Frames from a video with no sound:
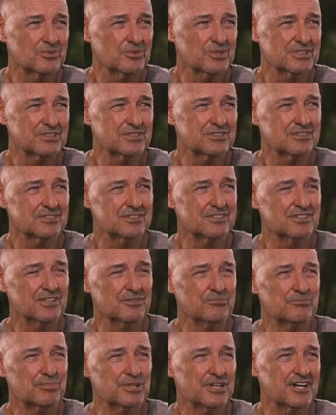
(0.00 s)
It's
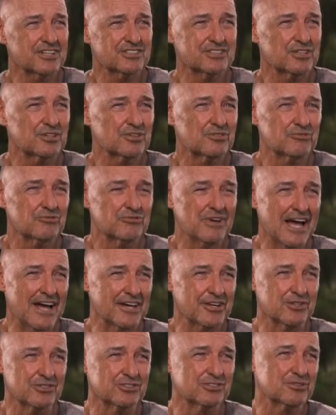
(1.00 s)
the production
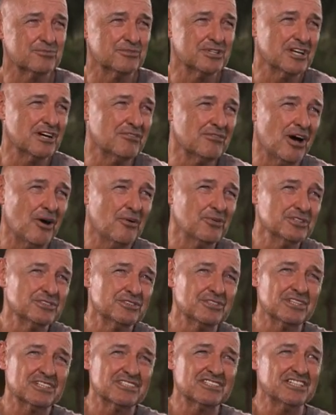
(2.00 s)
values to me have
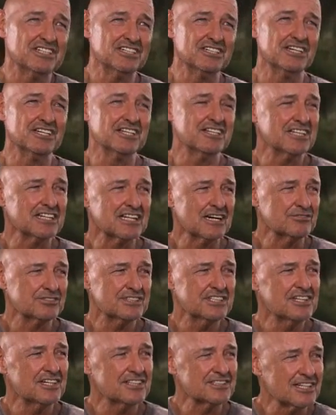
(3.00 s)
always exceeded anything I've
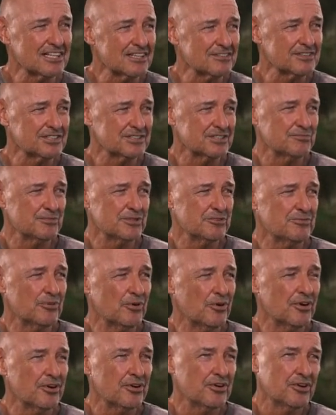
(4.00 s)
seen on television
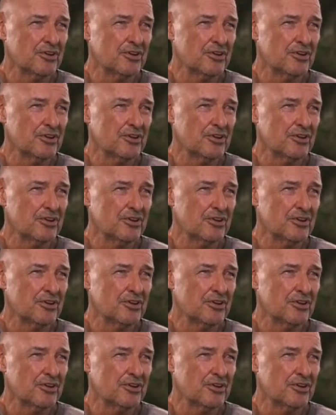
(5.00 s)
before.